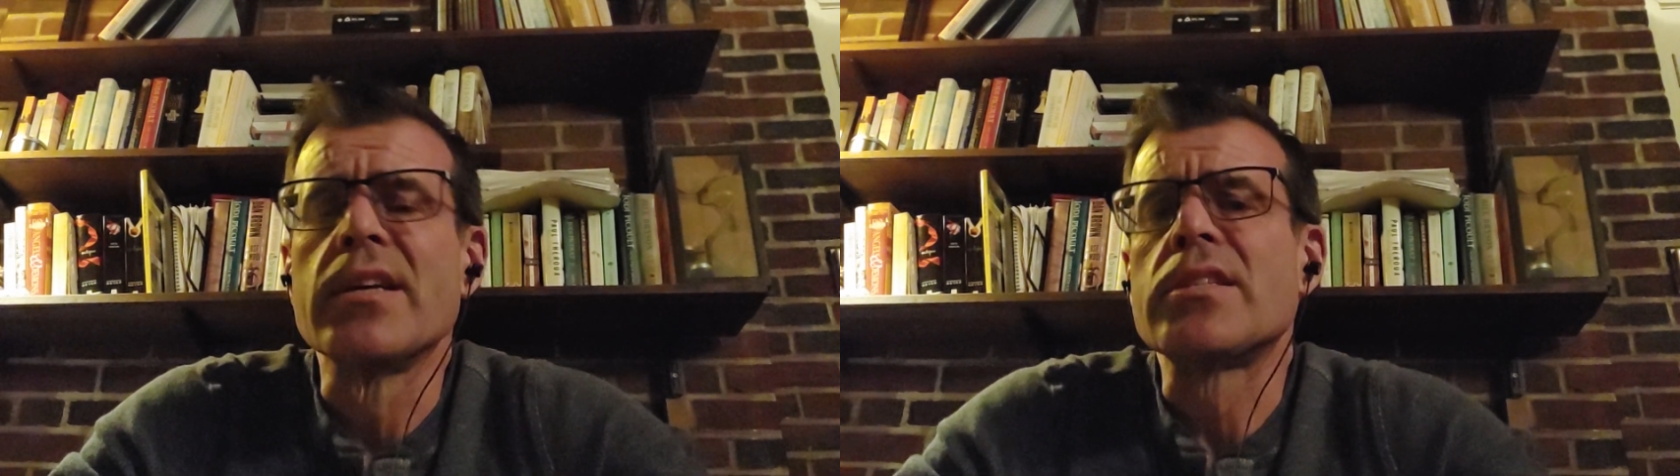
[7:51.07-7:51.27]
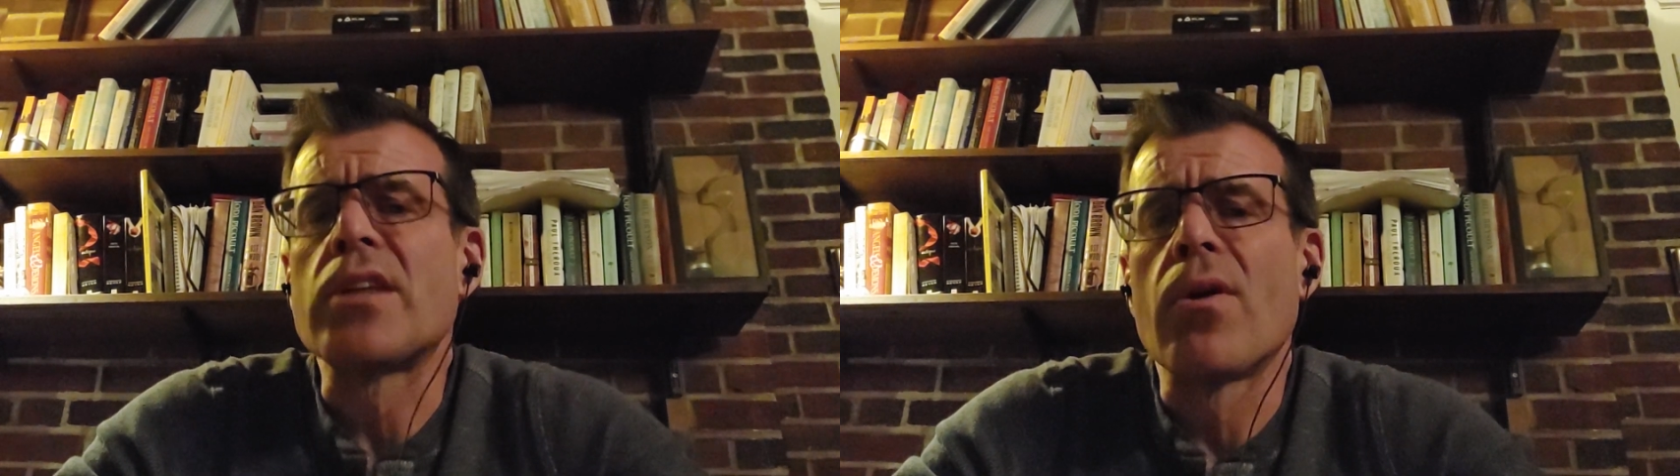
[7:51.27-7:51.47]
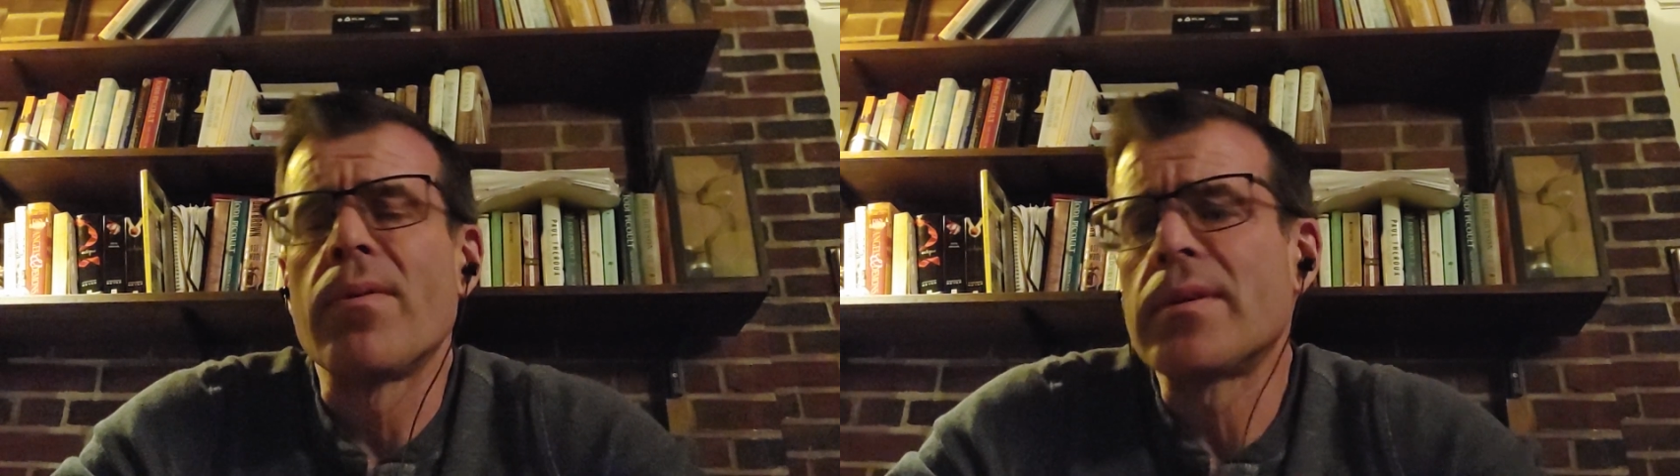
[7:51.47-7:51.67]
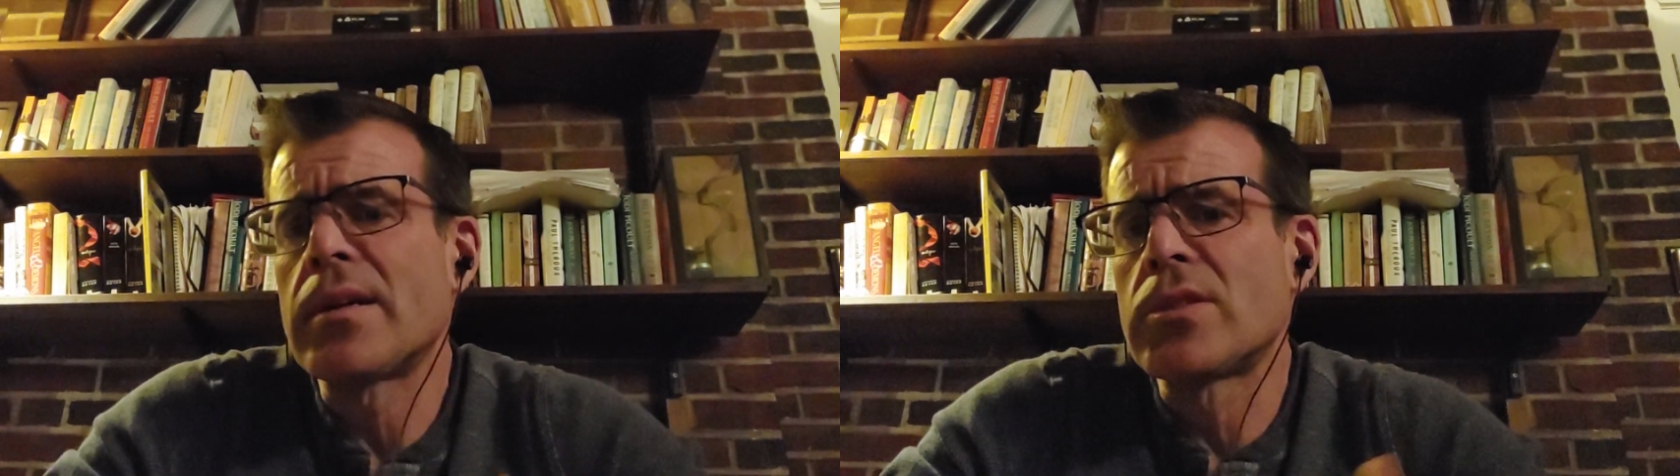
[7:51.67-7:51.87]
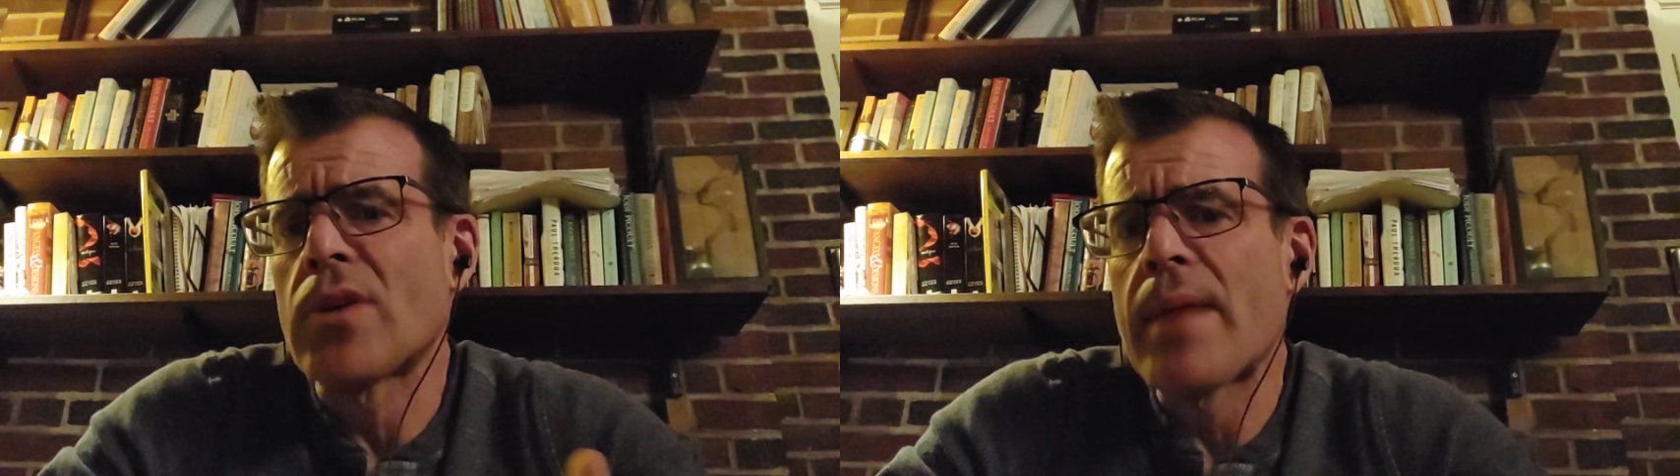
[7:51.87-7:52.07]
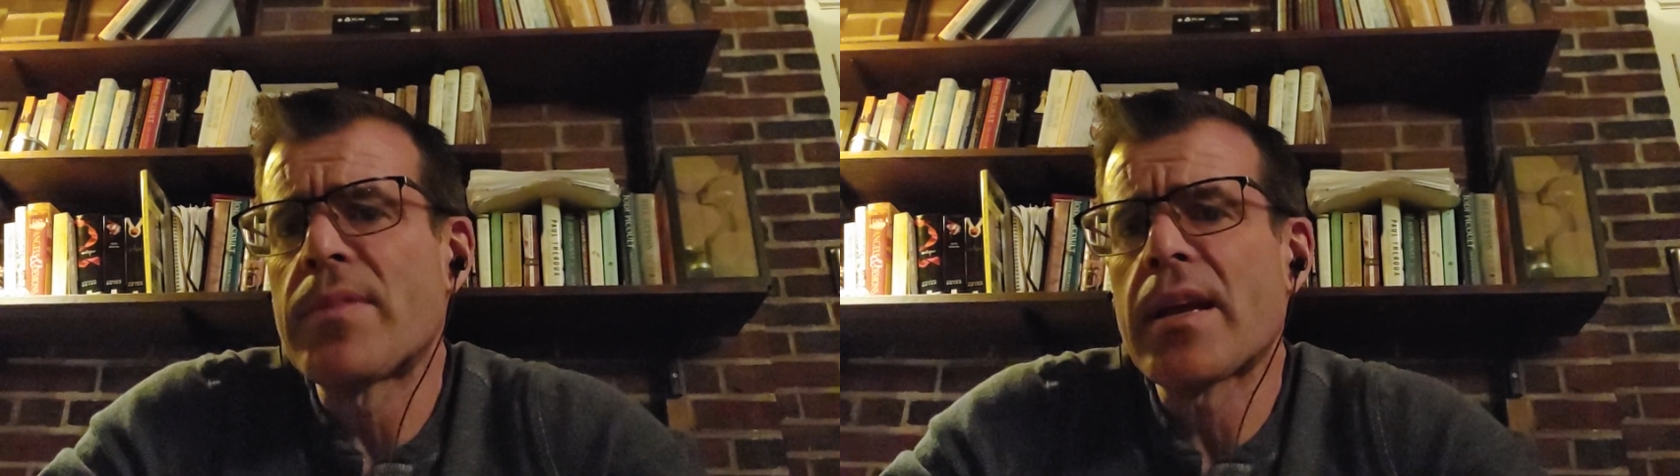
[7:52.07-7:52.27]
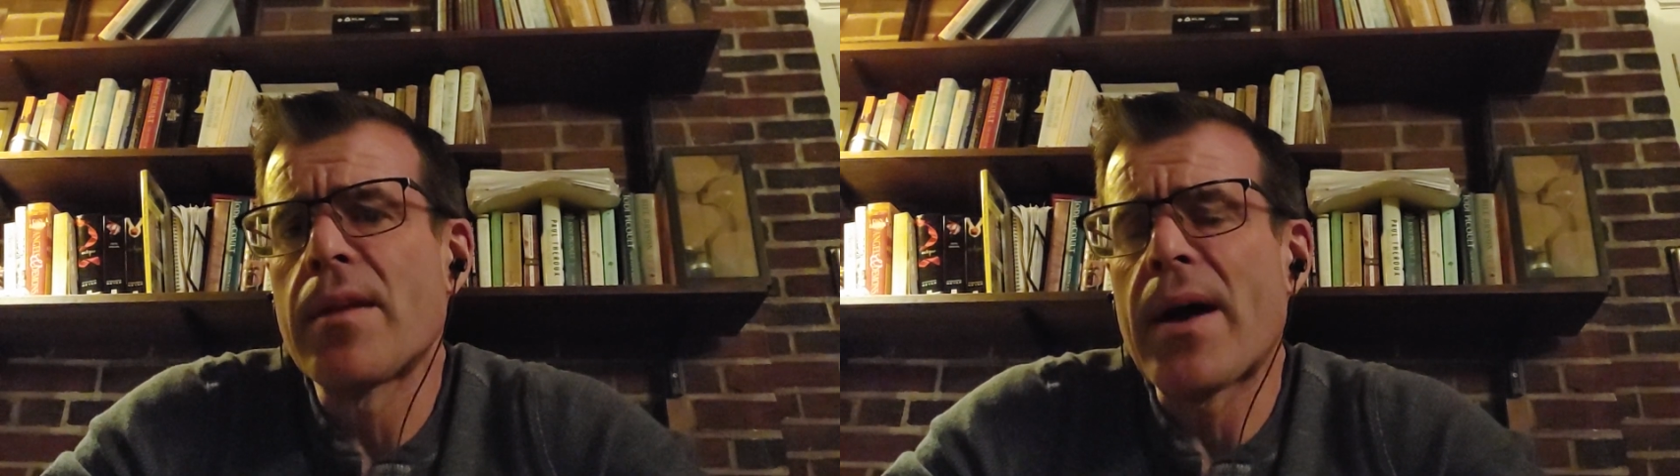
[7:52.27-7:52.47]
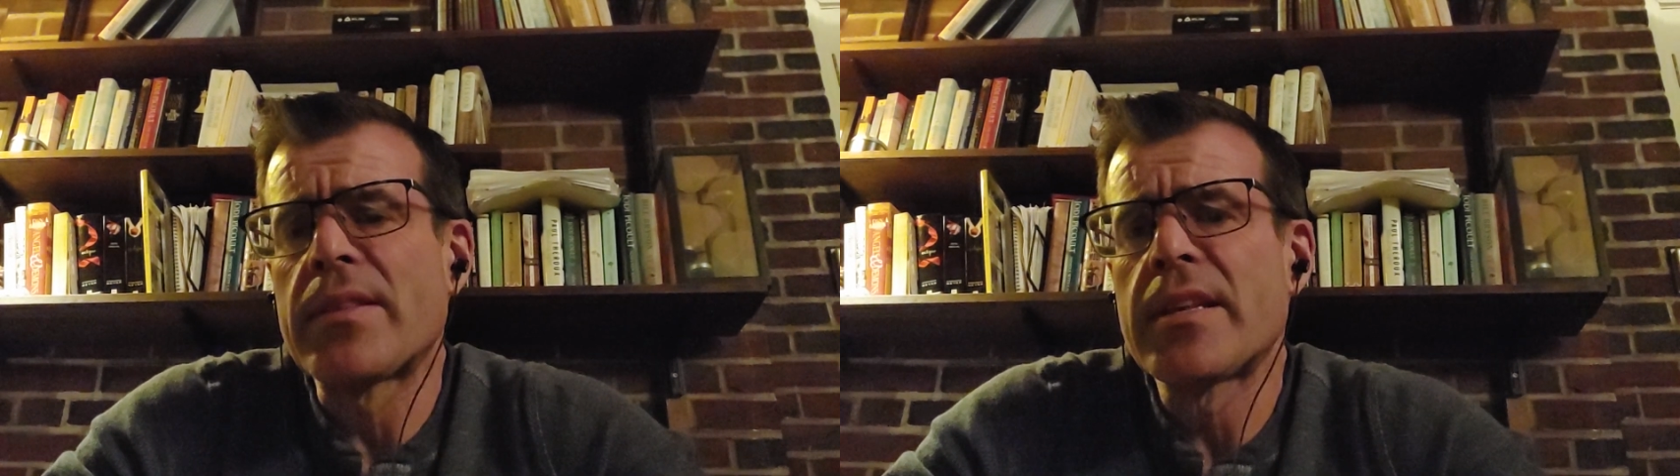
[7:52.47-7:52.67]
So I'm thinking
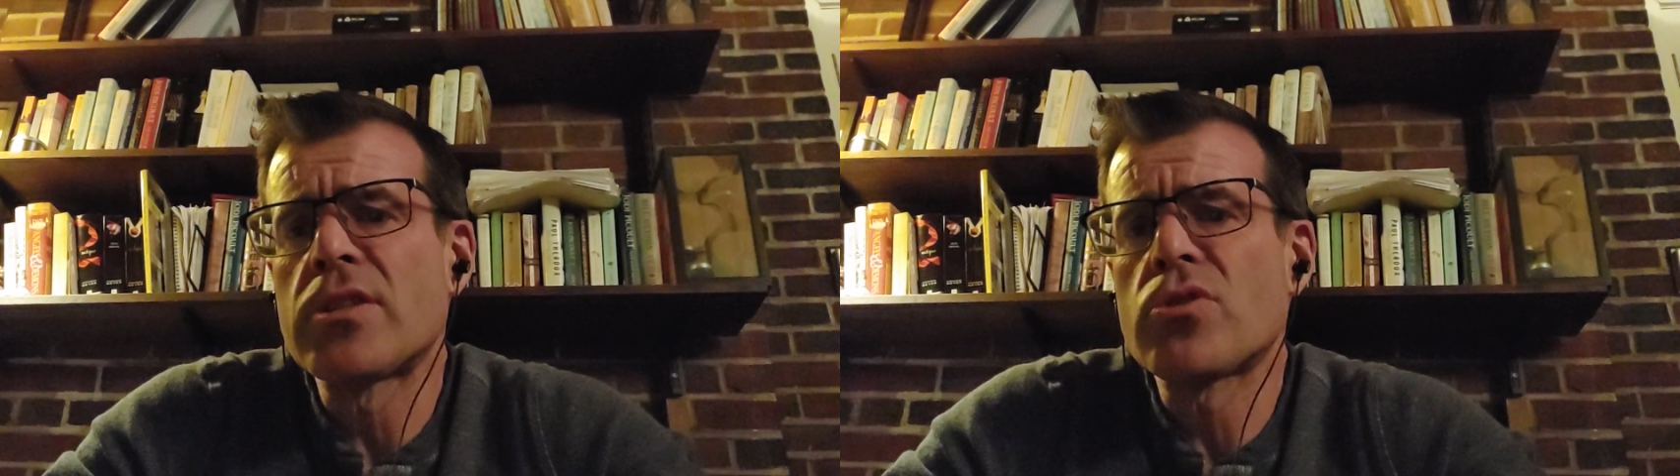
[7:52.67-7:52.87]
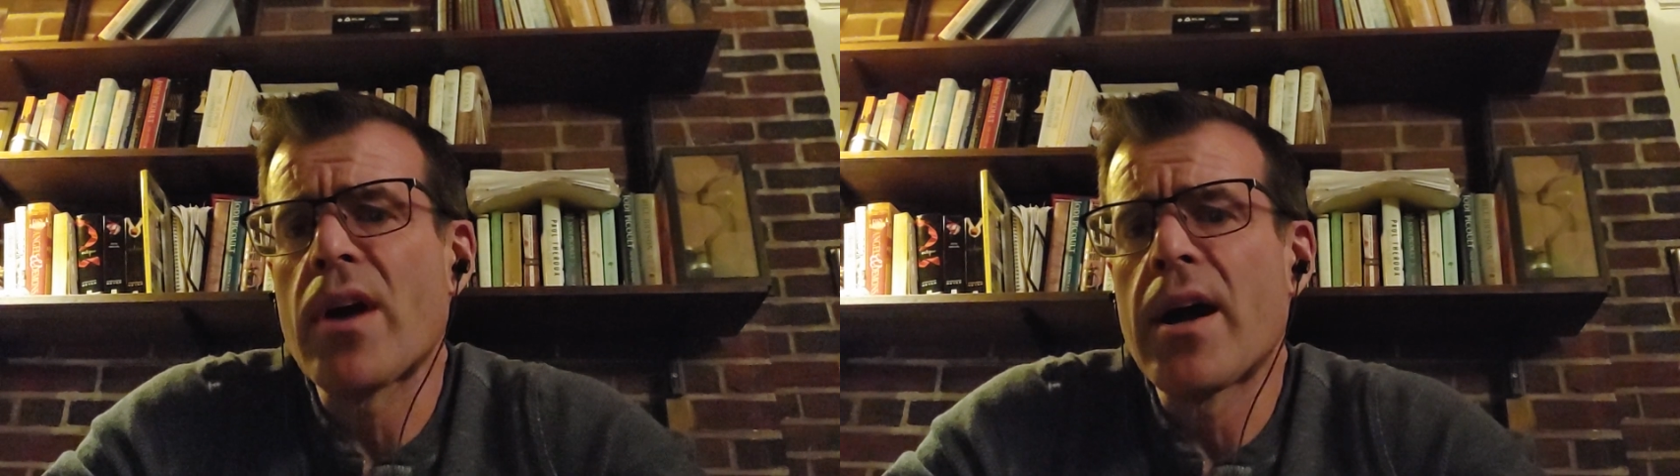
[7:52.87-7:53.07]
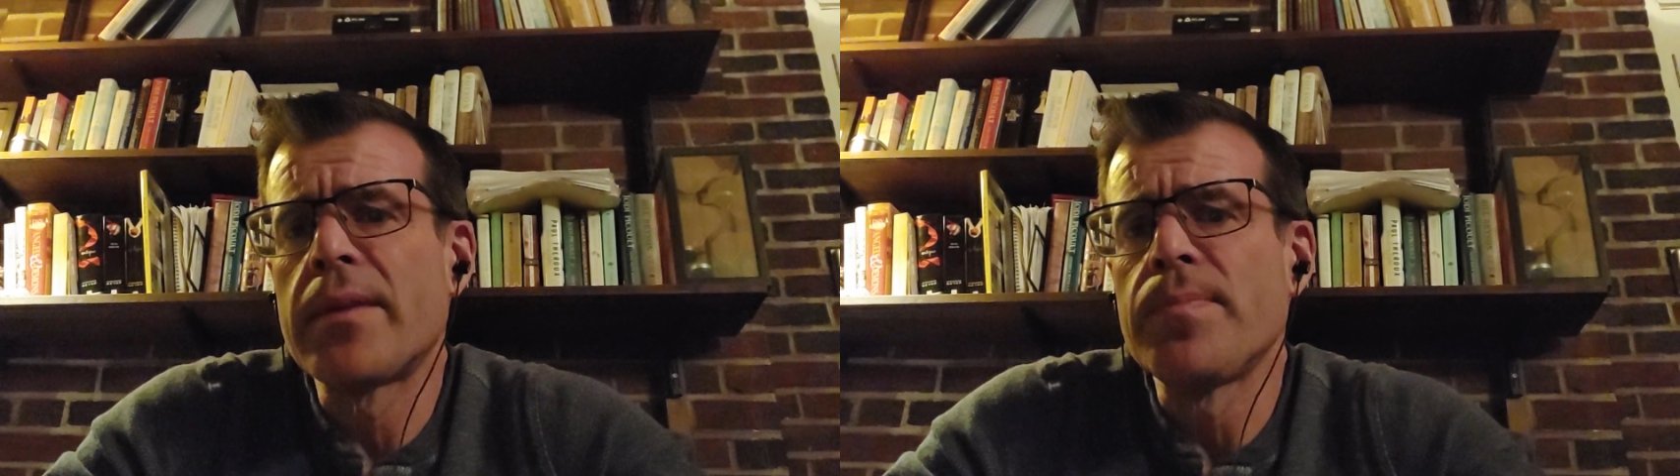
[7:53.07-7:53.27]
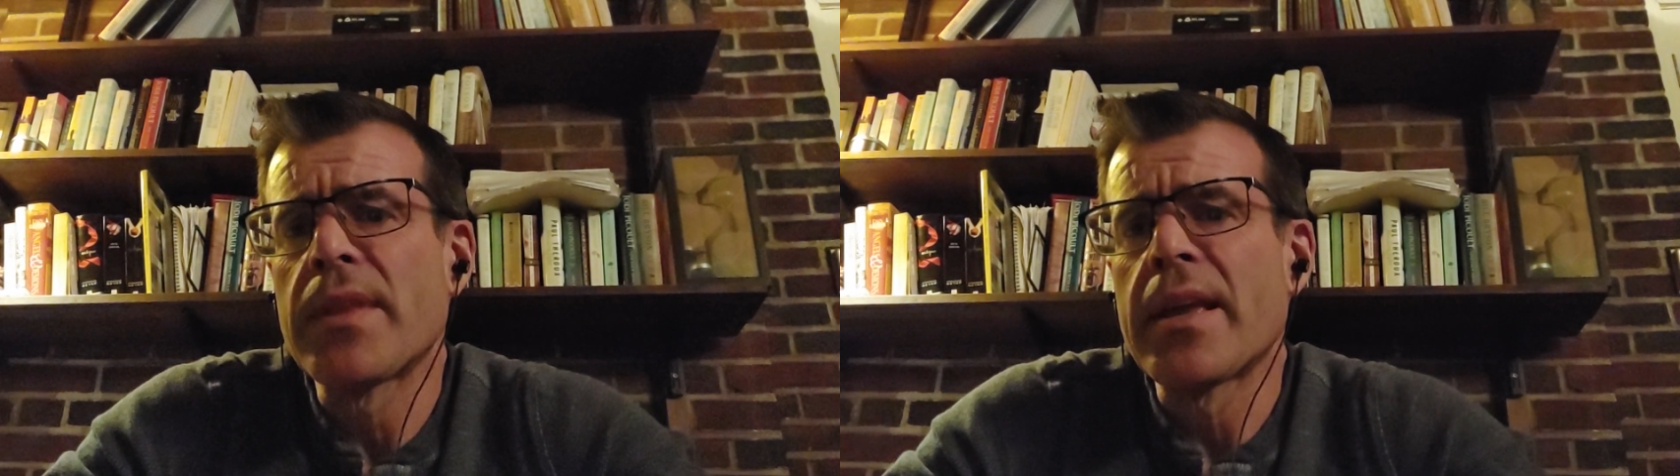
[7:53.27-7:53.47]
about this drug